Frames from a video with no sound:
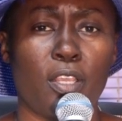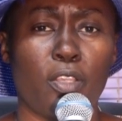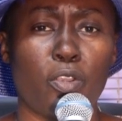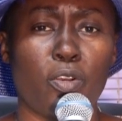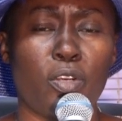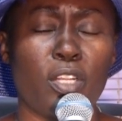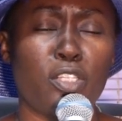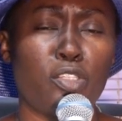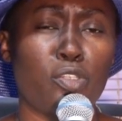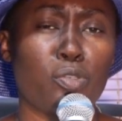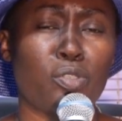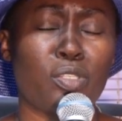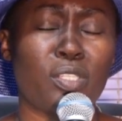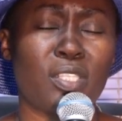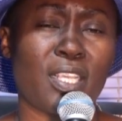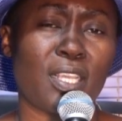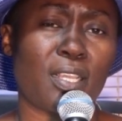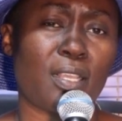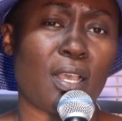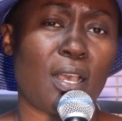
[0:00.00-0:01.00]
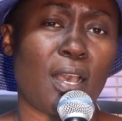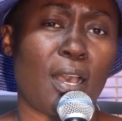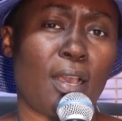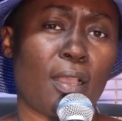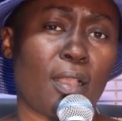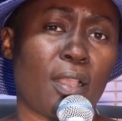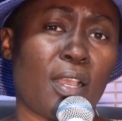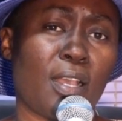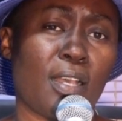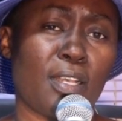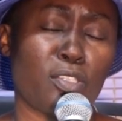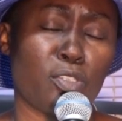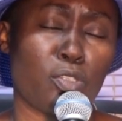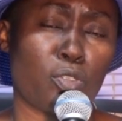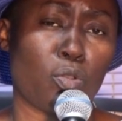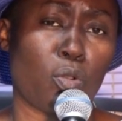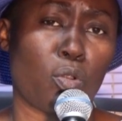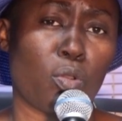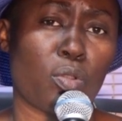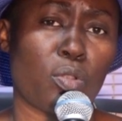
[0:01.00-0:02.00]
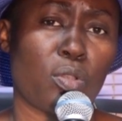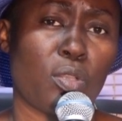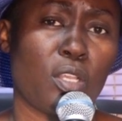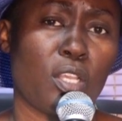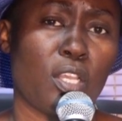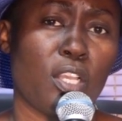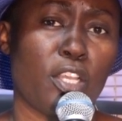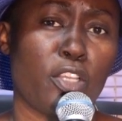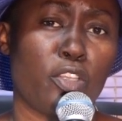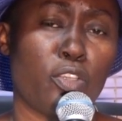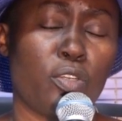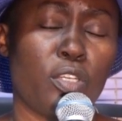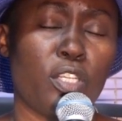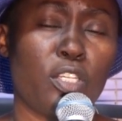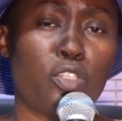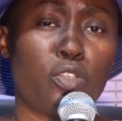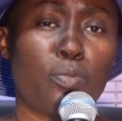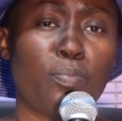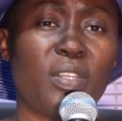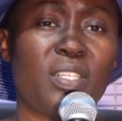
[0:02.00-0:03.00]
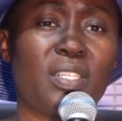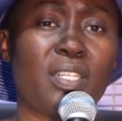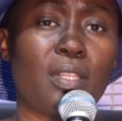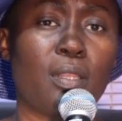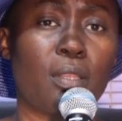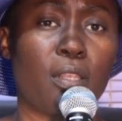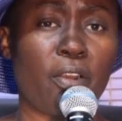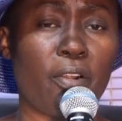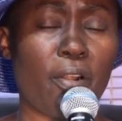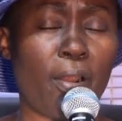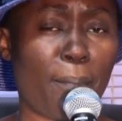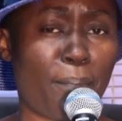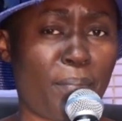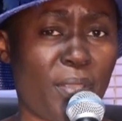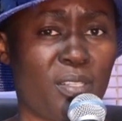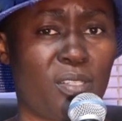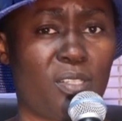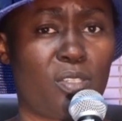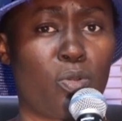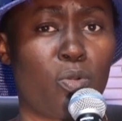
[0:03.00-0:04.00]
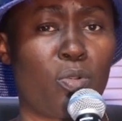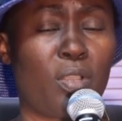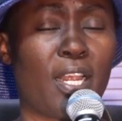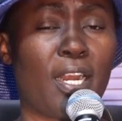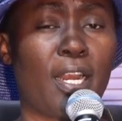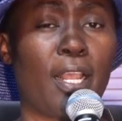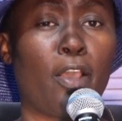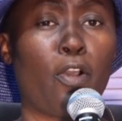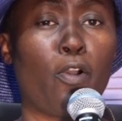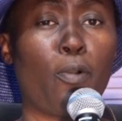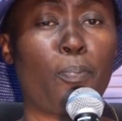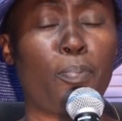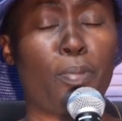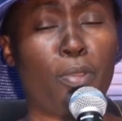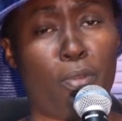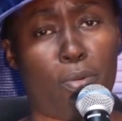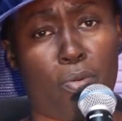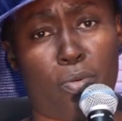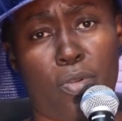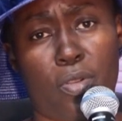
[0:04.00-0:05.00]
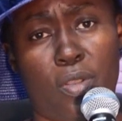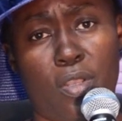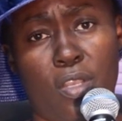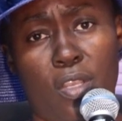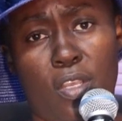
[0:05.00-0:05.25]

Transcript: You need to seek counsel. You need to meet a therapist who can help you.